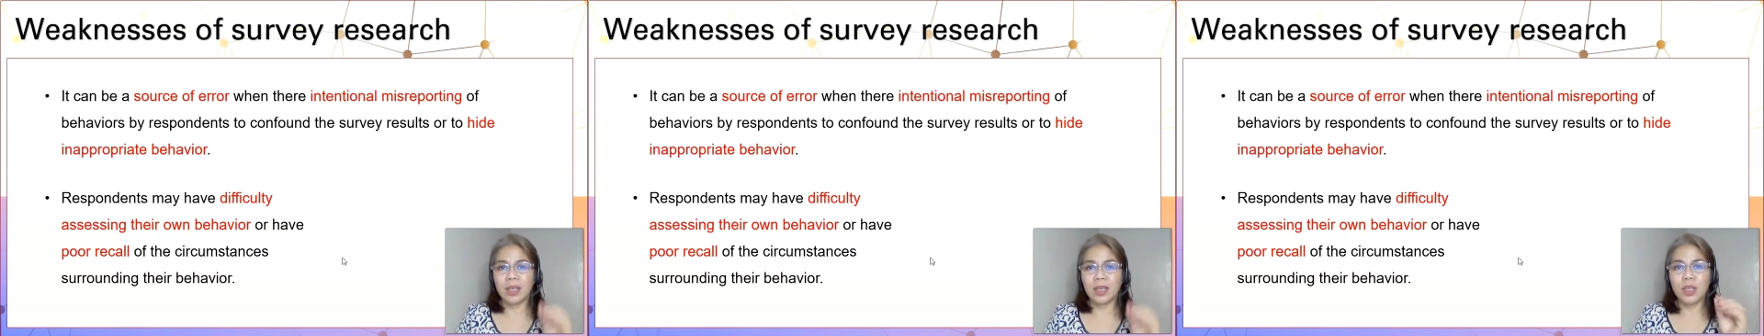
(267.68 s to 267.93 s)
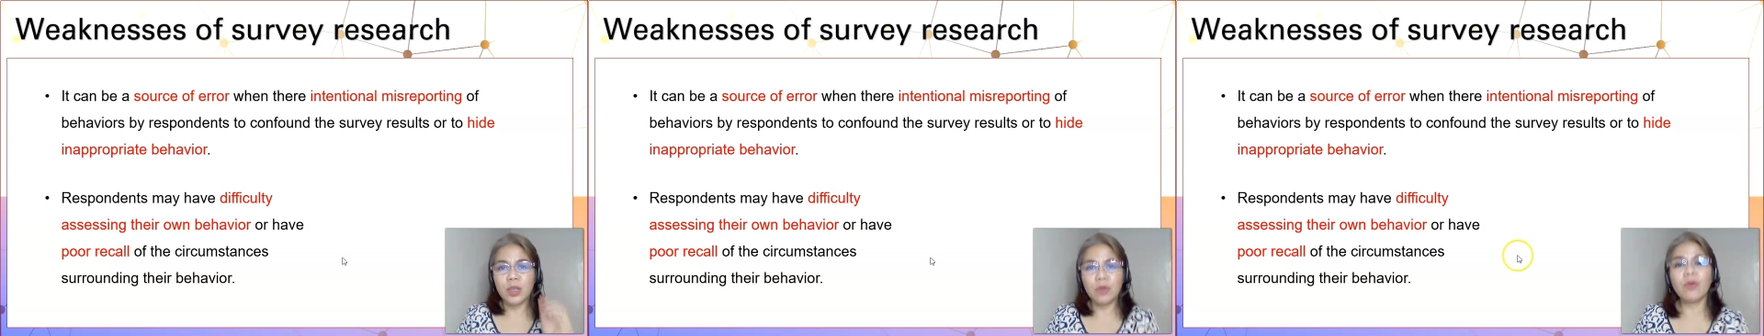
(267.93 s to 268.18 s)

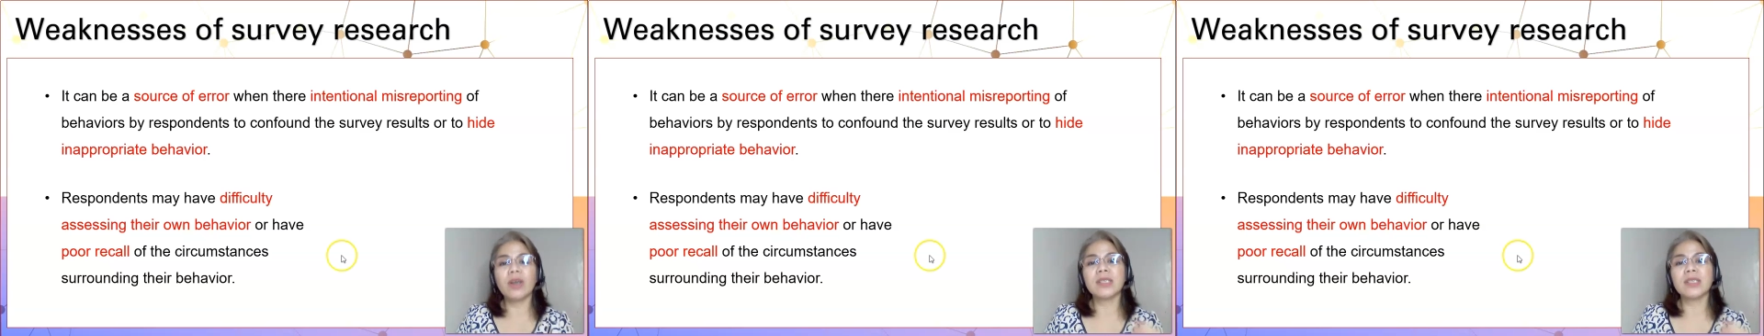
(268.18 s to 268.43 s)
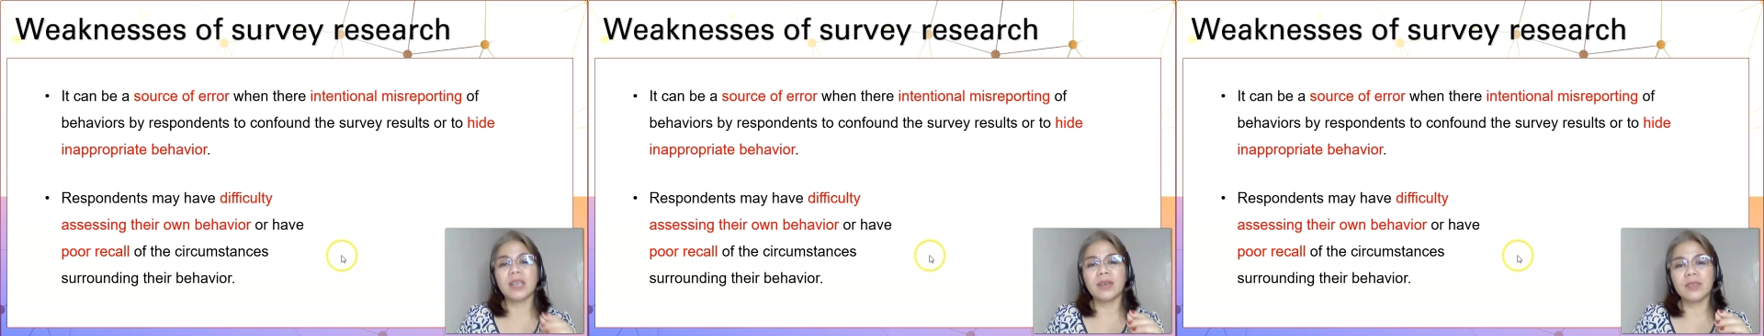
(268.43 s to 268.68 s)
you
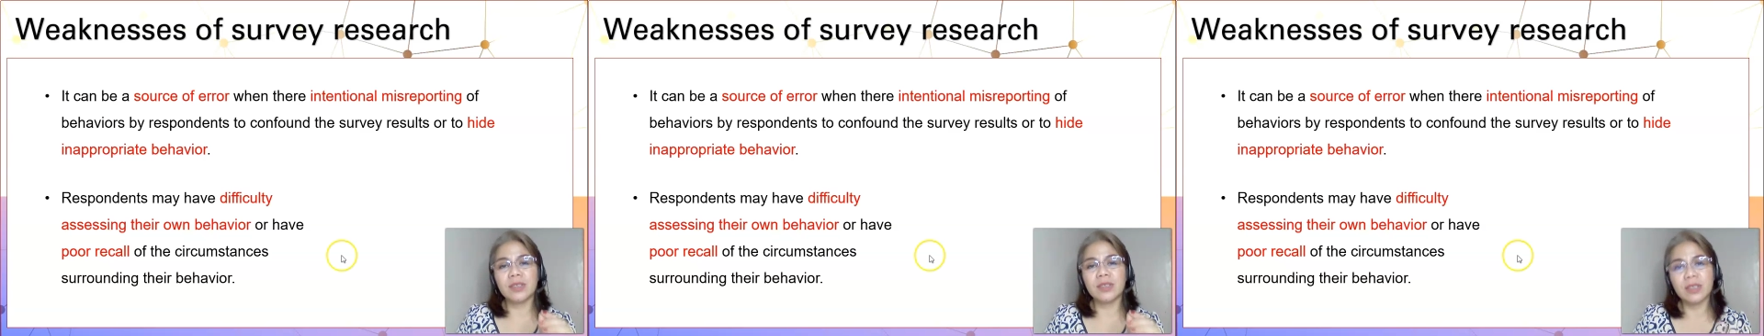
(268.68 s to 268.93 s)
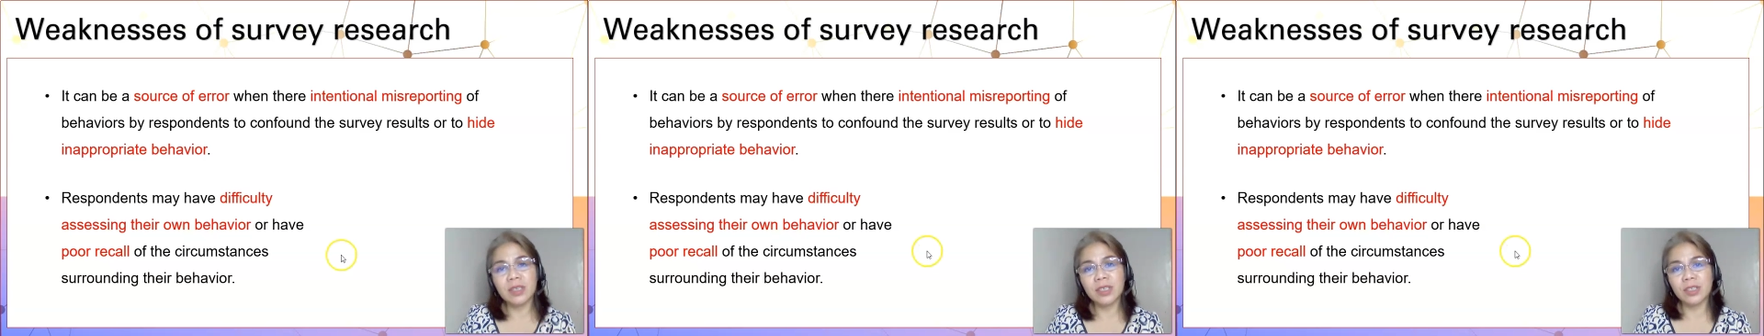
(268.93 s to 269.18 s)
as a
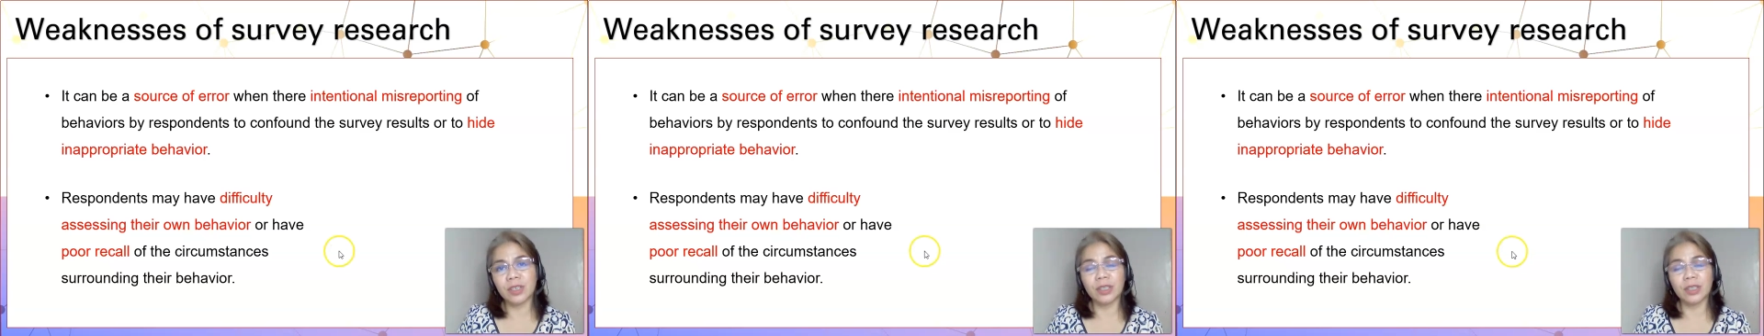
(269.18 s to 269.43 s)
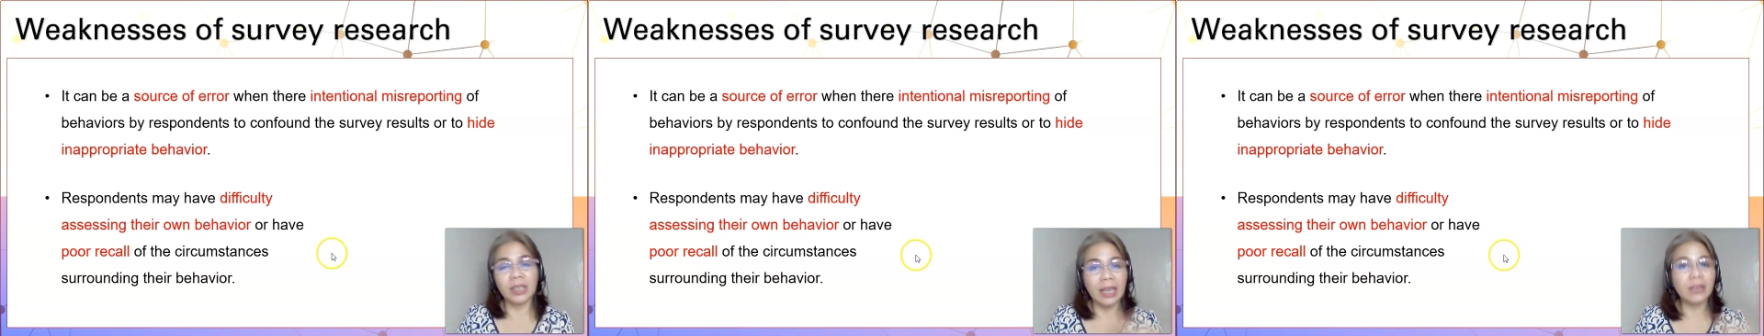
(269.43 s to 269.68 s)

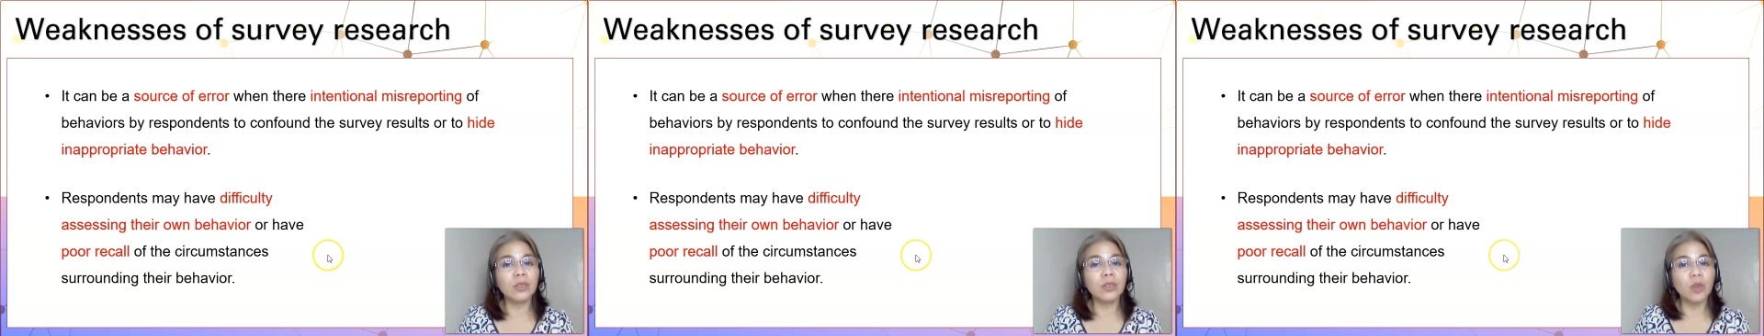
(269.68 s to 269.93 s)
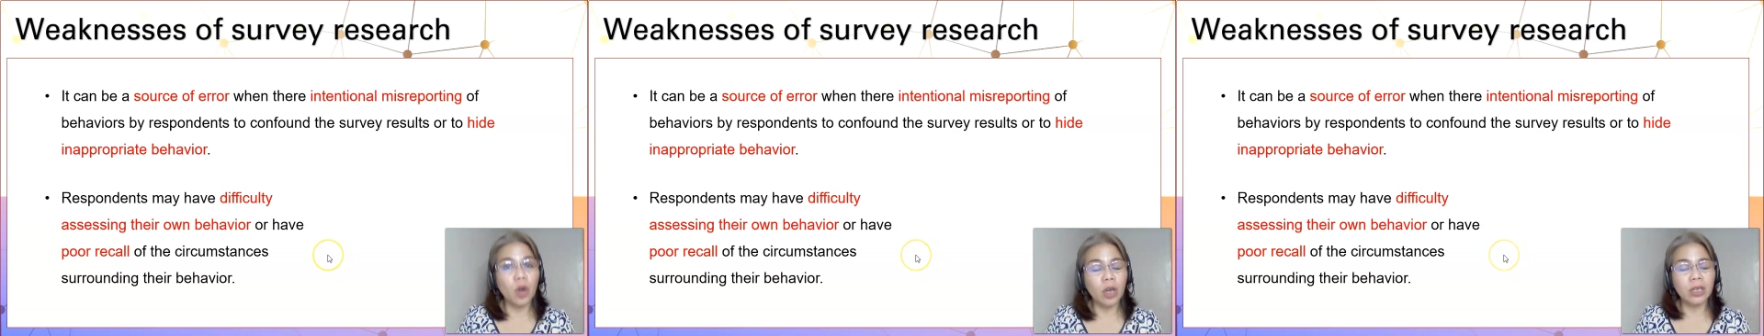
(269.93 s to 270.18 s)
researcher later
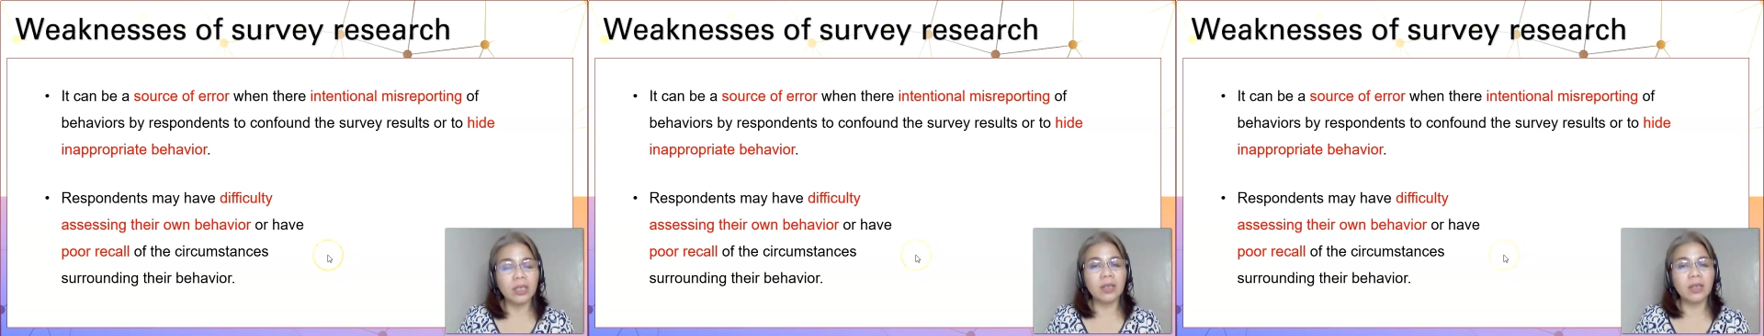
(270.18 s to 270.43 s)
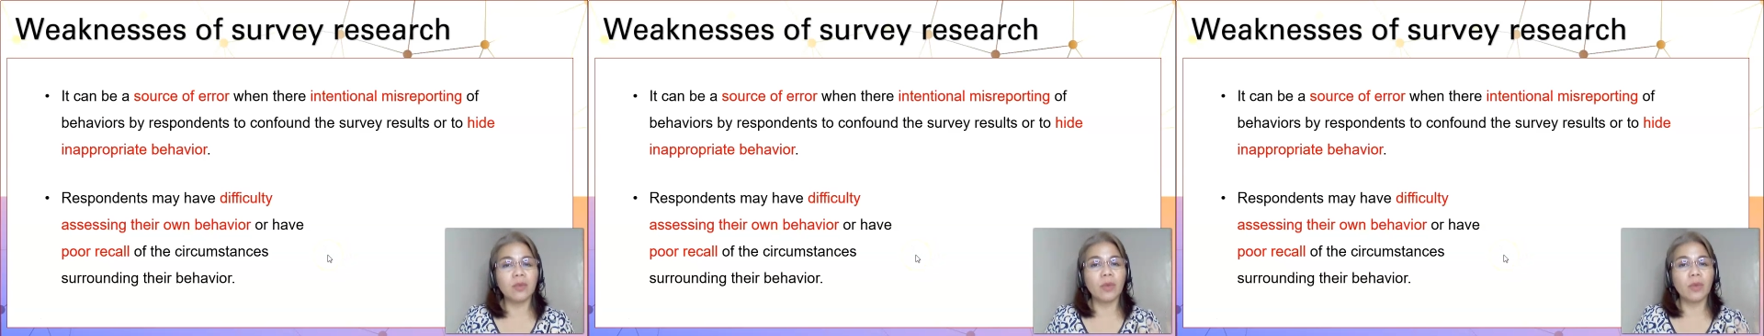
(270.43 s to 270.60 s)
on